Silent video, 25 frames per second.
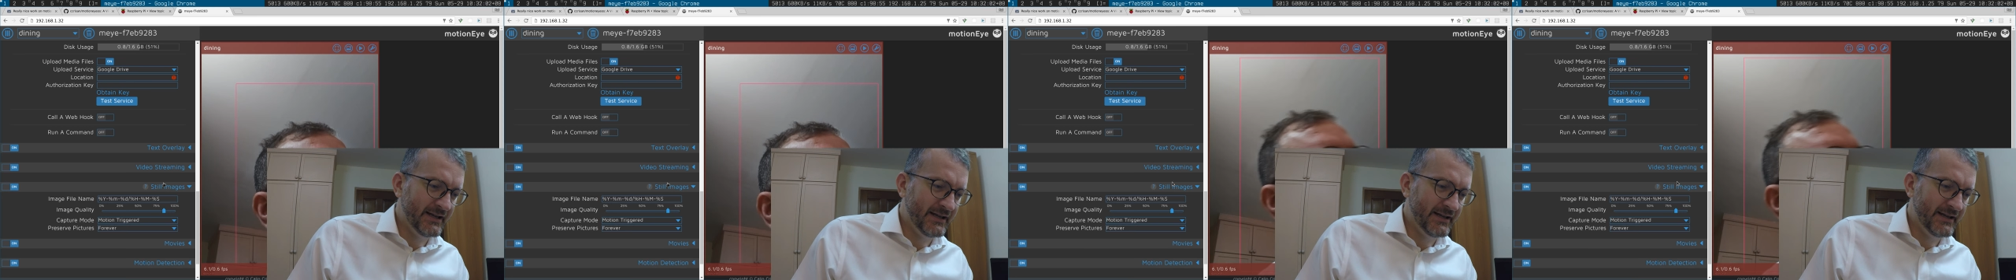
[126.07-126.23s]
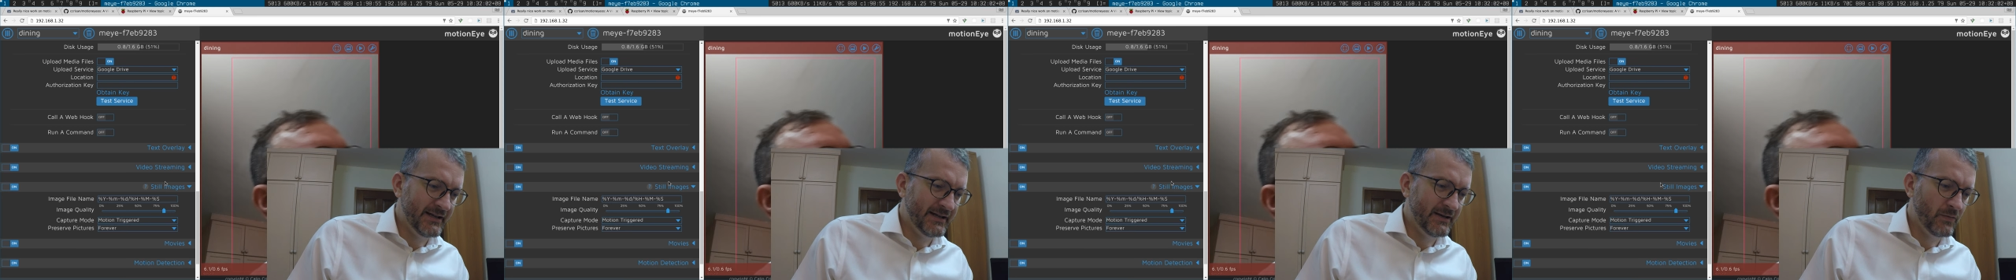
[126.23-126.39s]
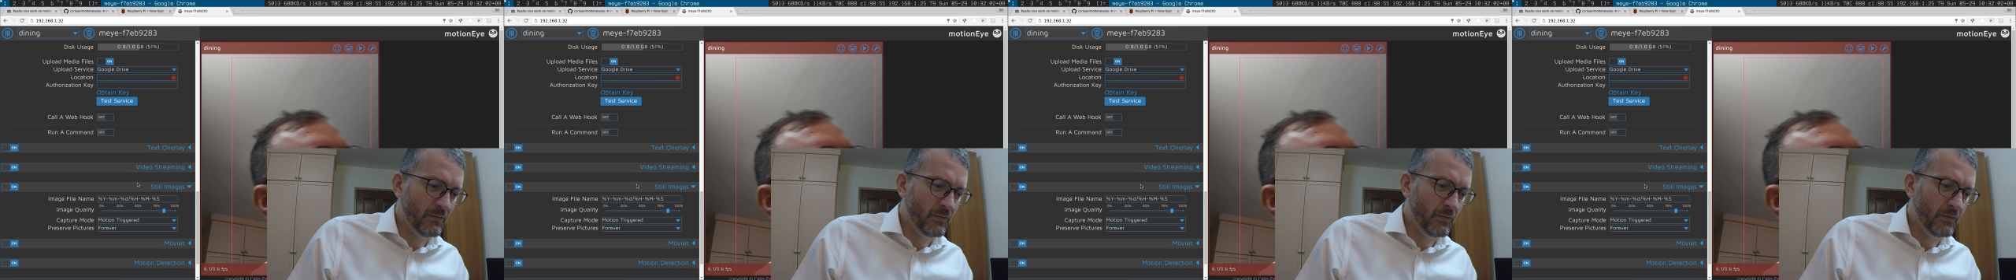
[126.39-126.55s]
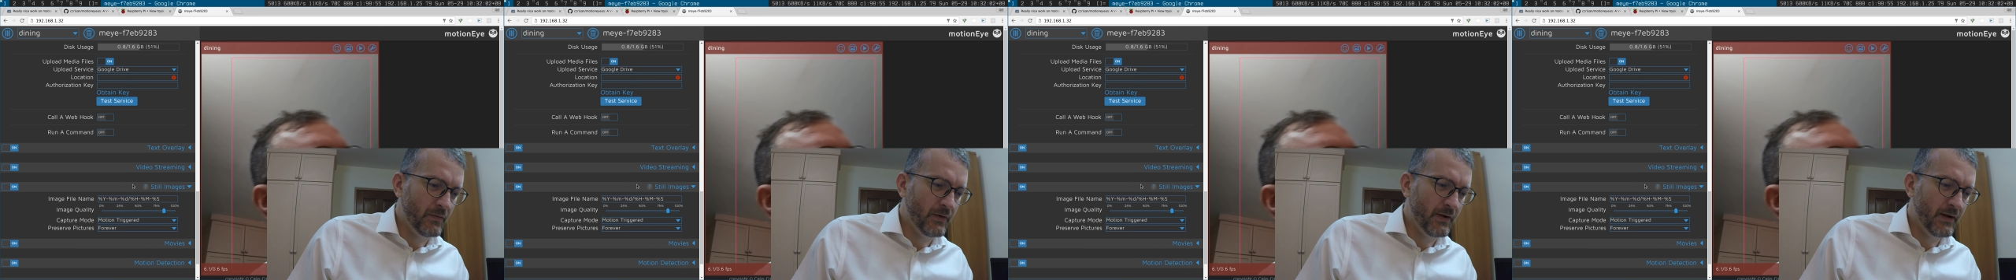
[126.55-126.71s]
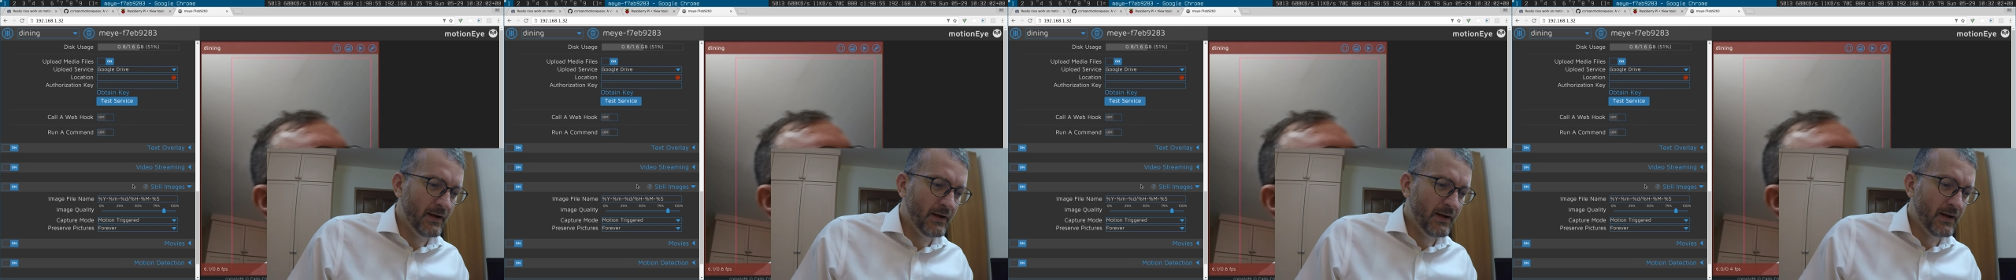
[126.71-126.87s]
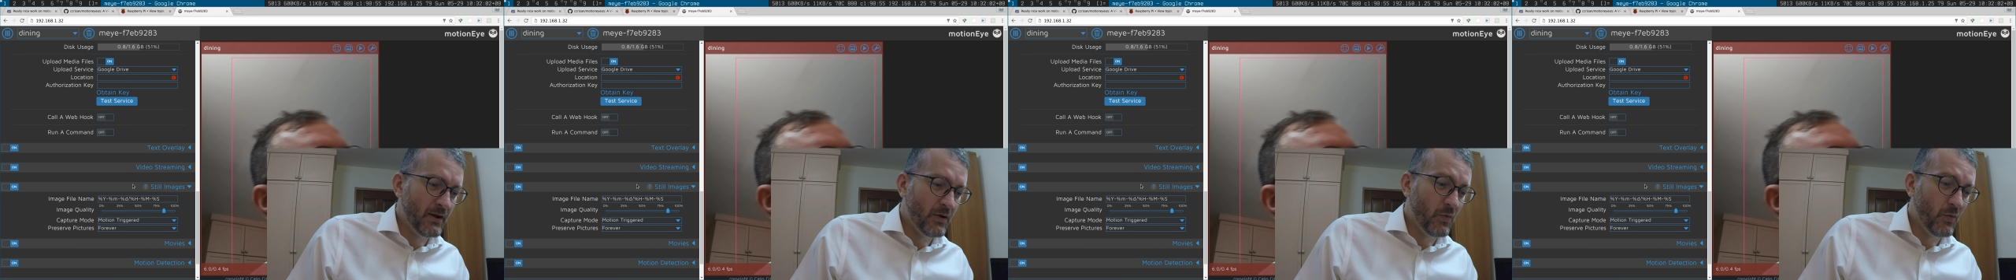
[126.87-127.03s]
in
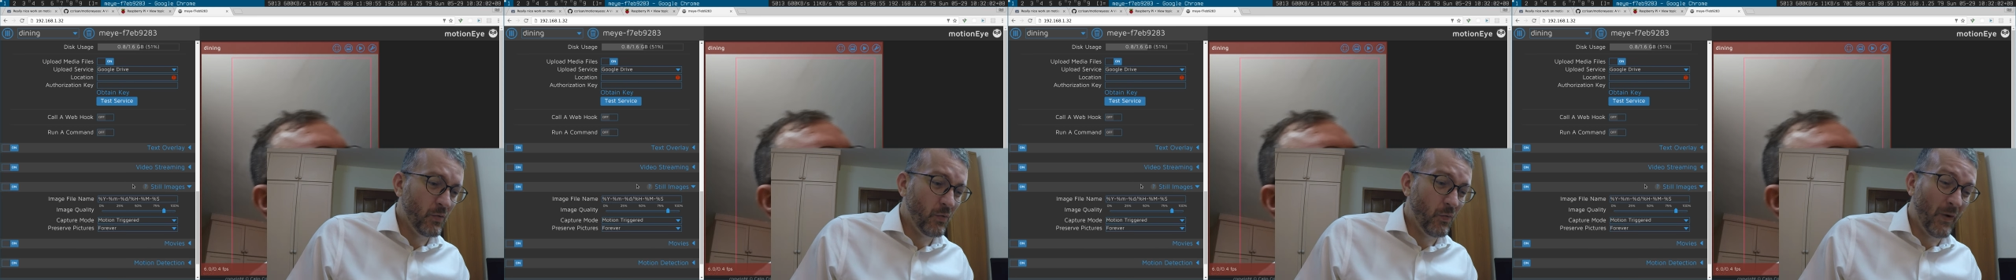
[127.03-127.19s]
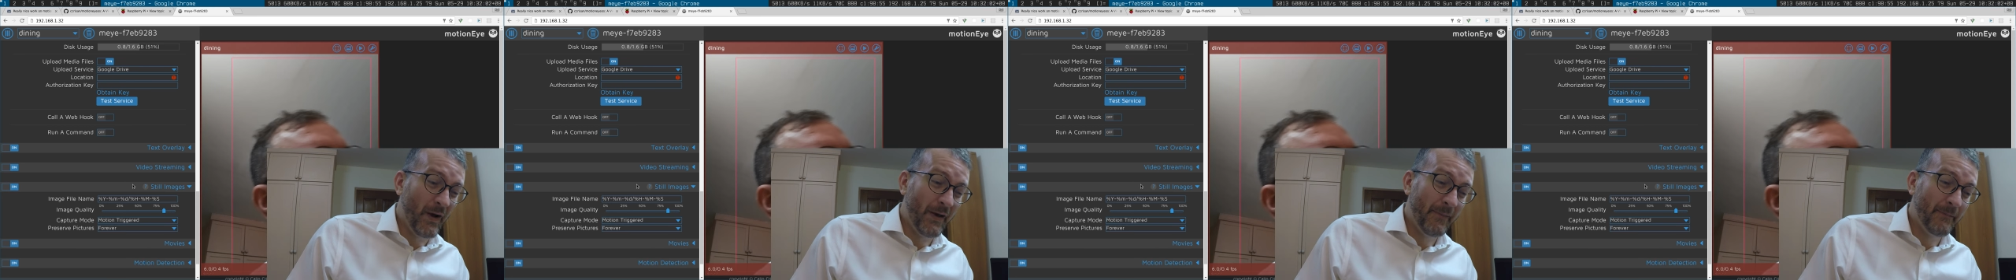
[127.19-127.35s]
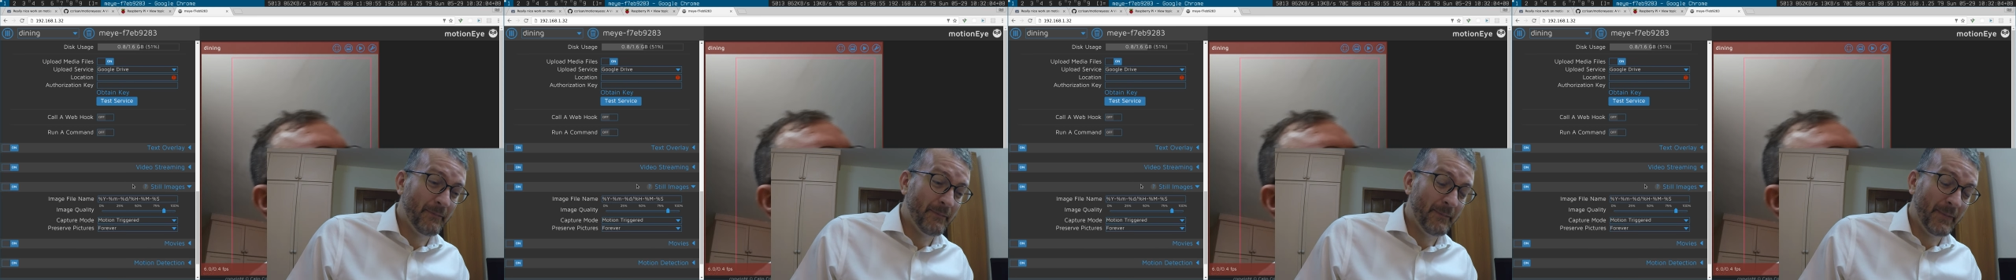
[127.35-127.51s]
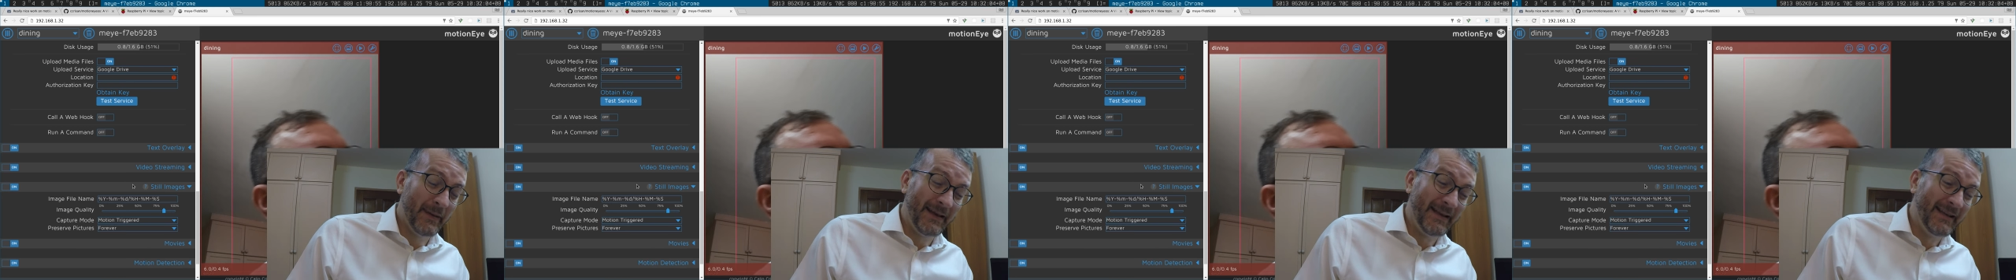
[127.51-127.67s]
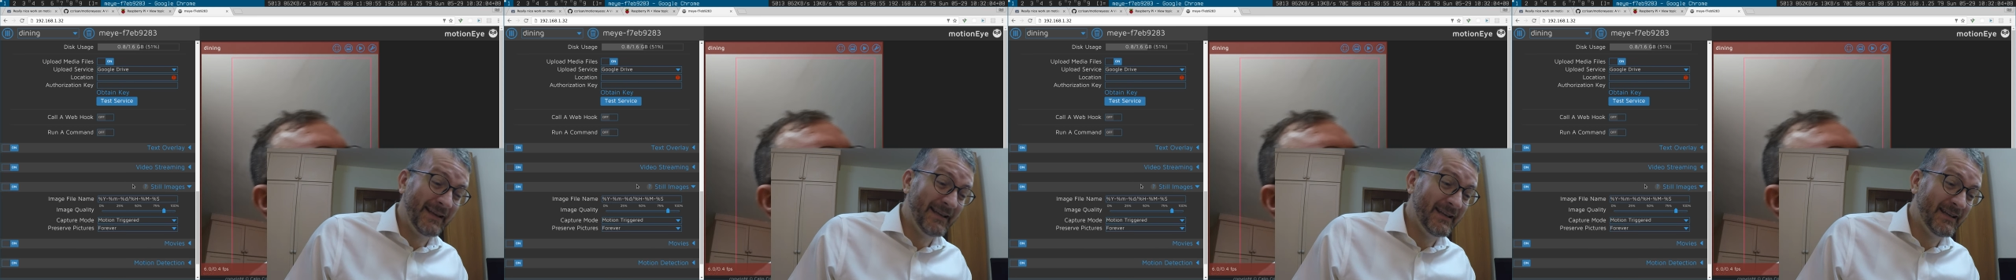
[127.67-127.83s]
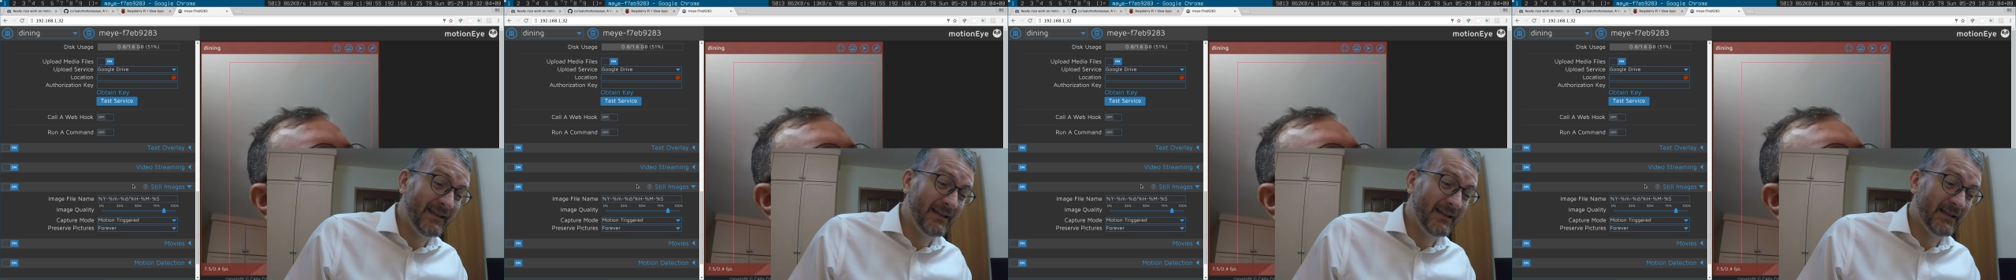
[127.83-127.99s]

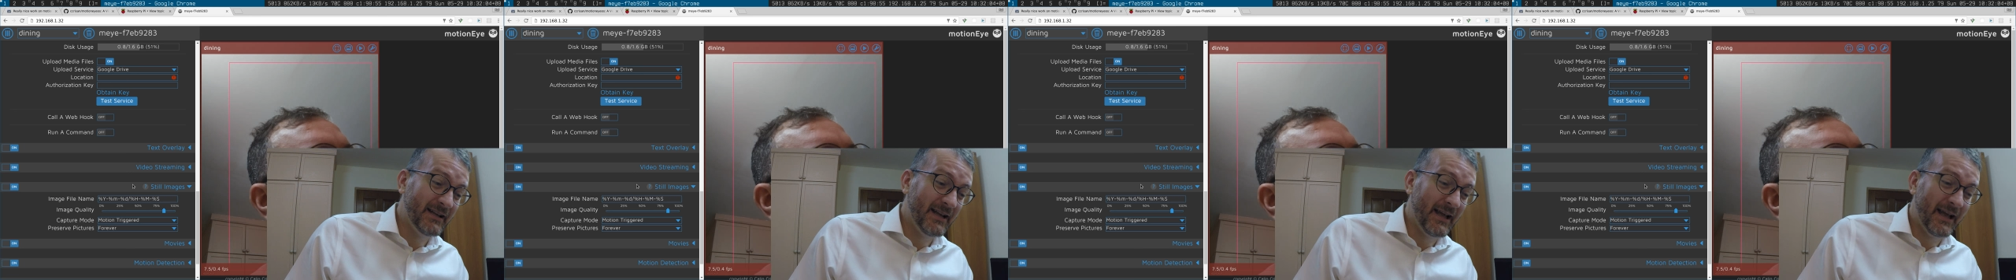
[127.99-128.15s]
WebP,